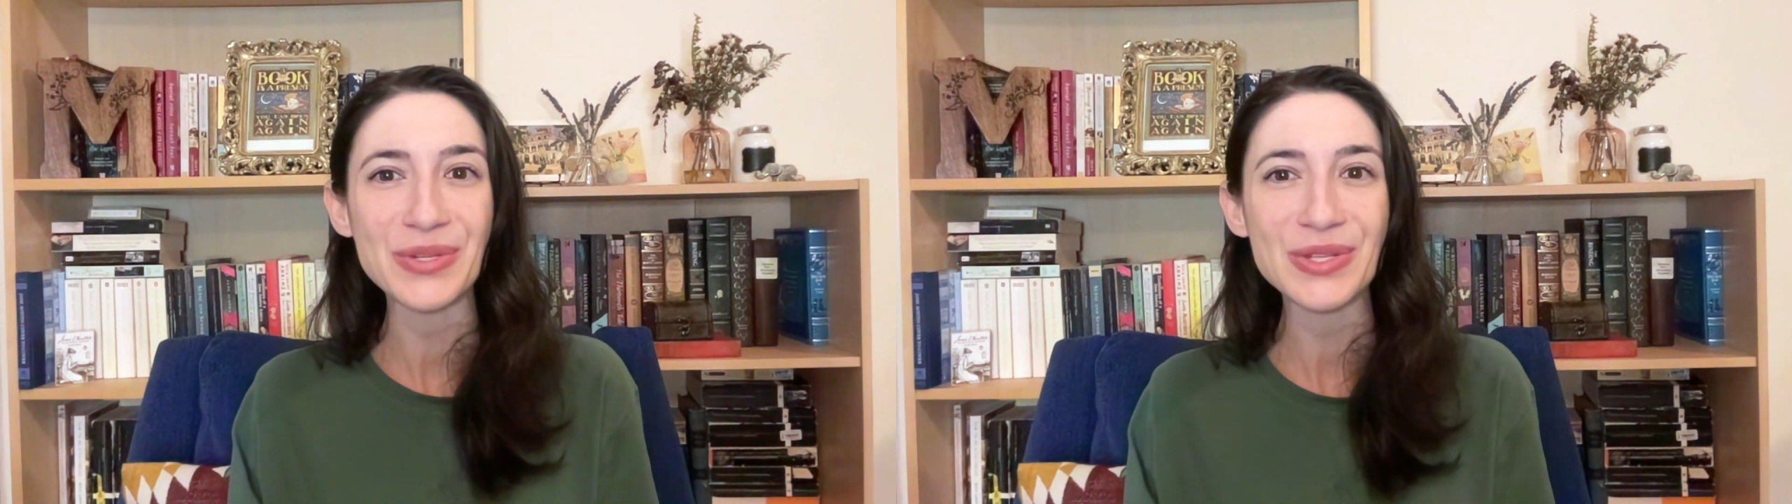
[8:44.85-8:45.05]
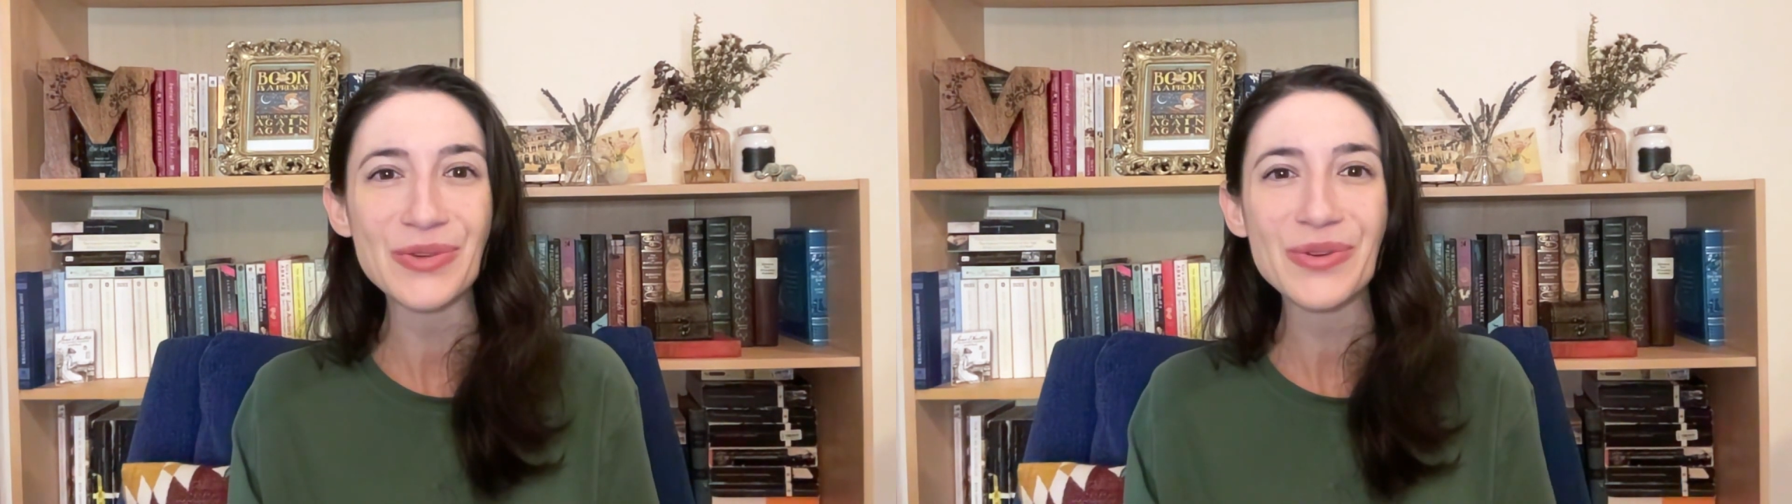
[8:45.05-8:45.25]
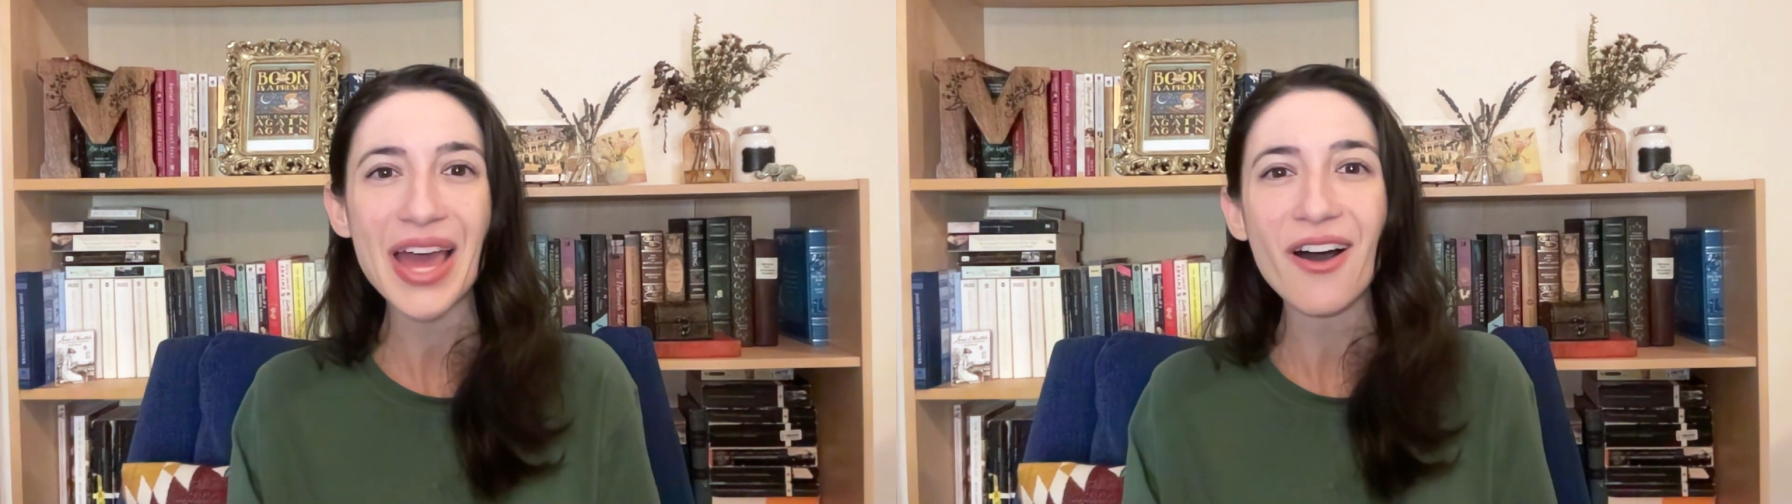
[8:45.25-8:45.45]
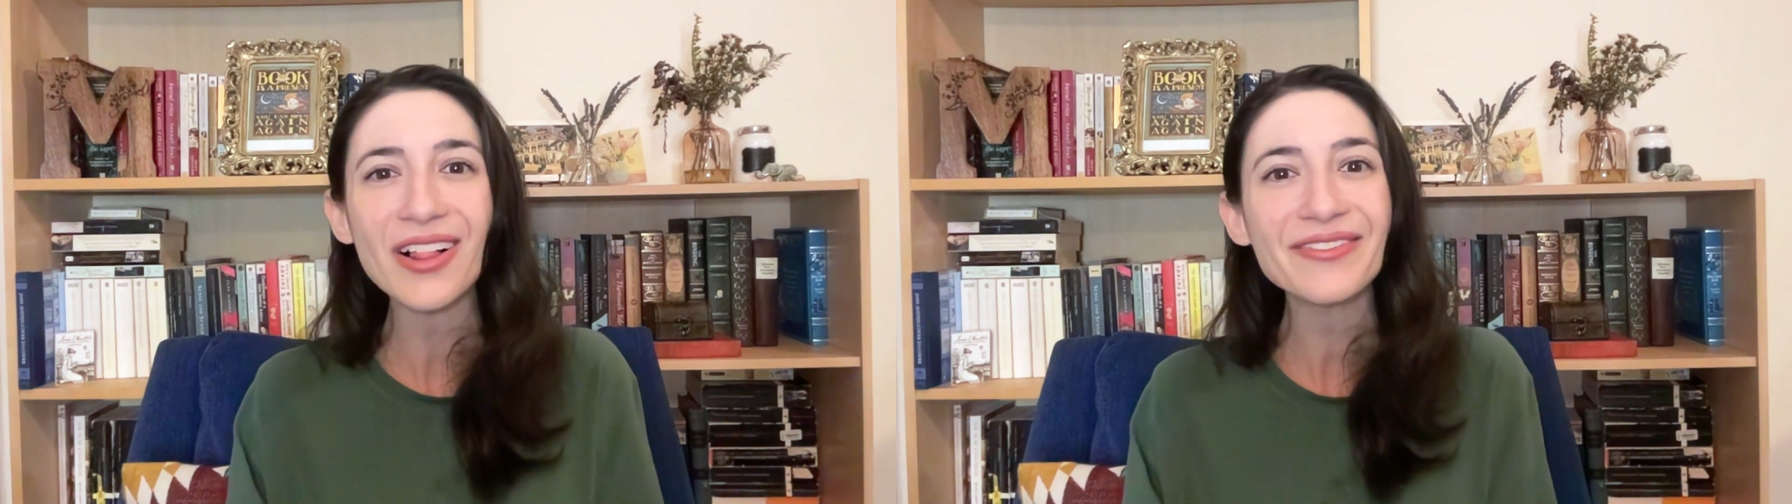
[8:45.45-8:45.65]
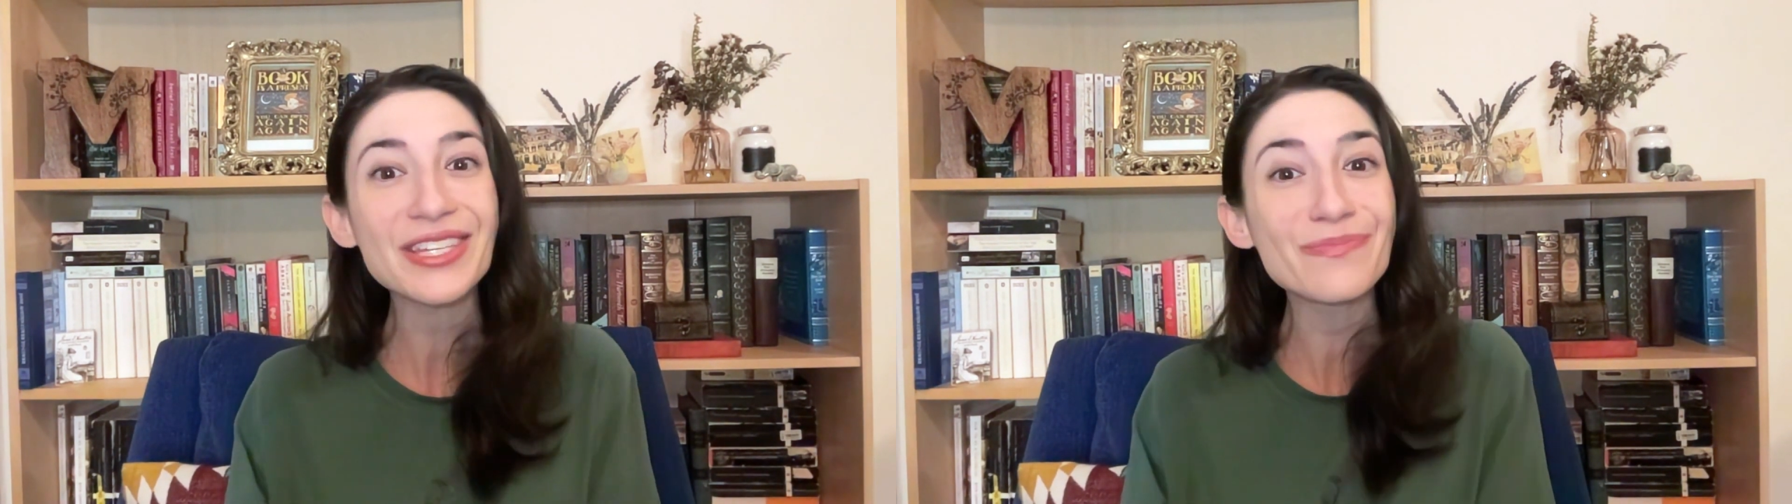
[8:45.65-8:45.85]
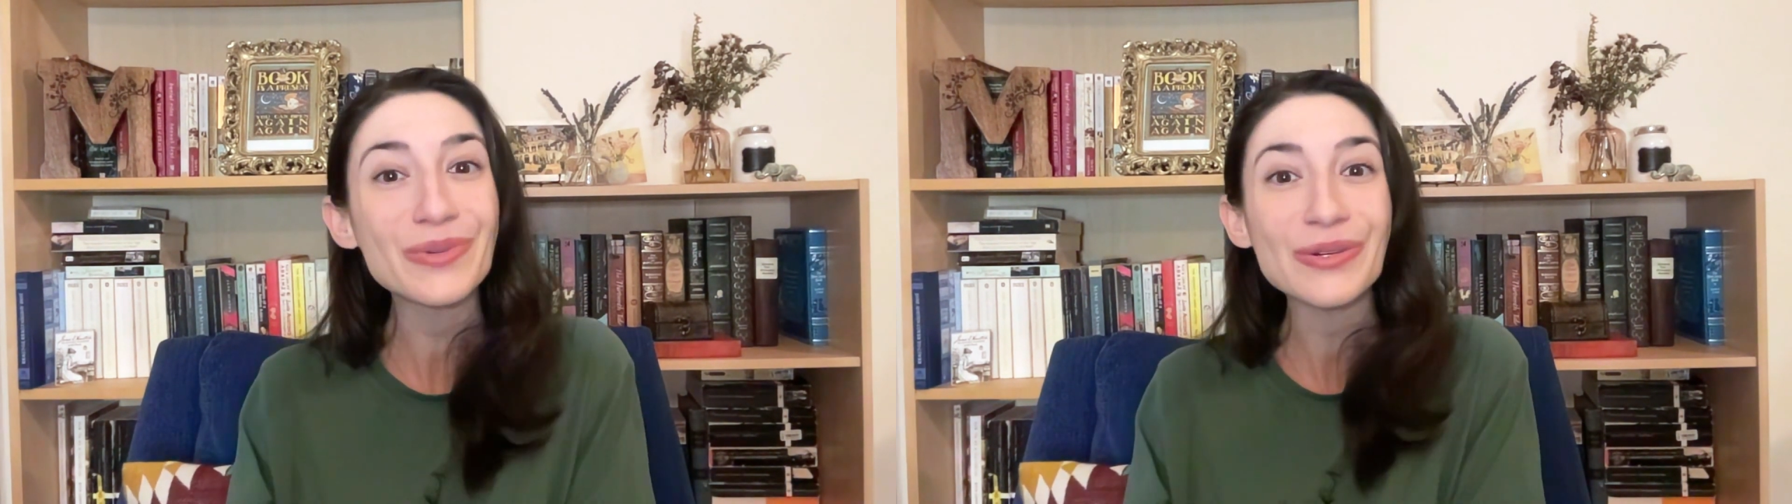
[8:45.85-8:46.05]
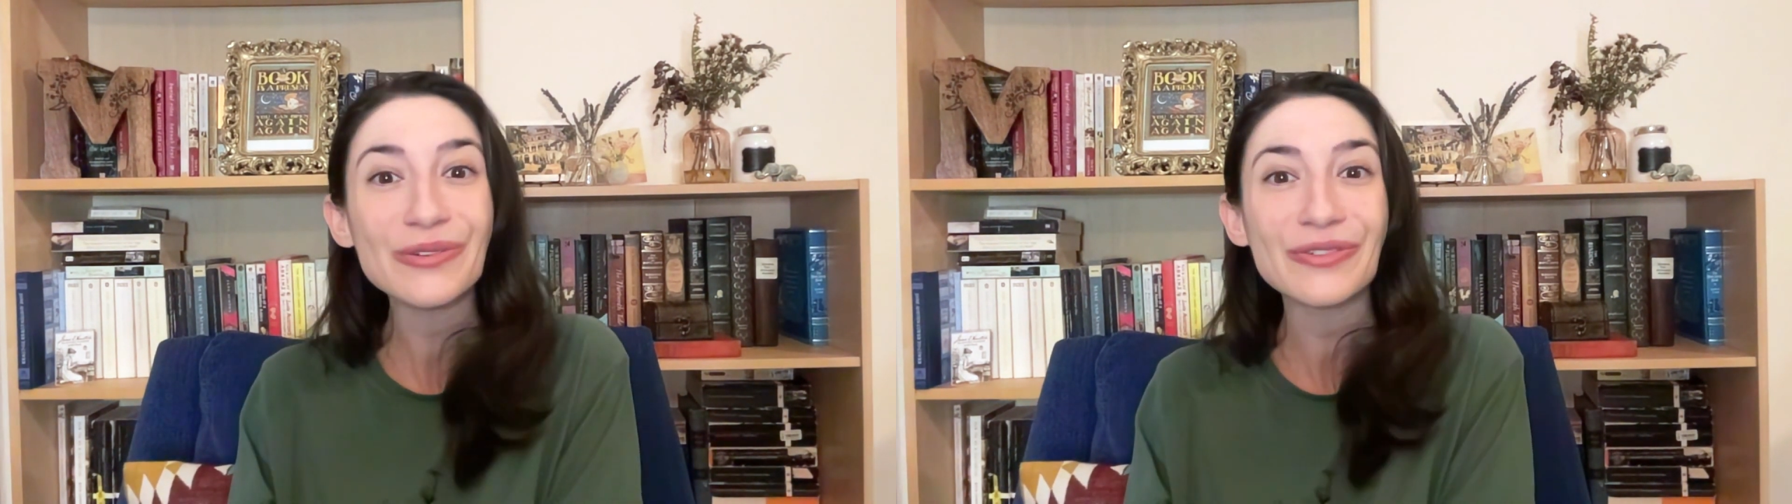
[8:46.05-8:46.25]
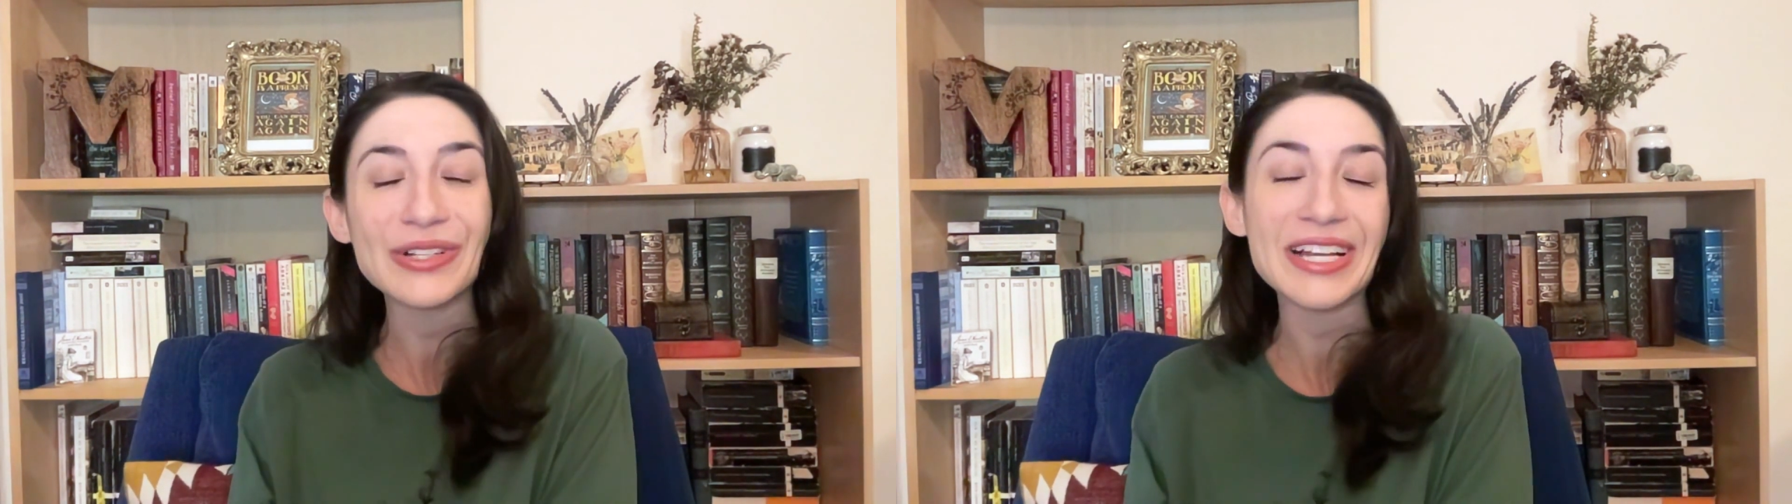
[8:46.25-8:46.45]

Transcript: so you get all of this beautiful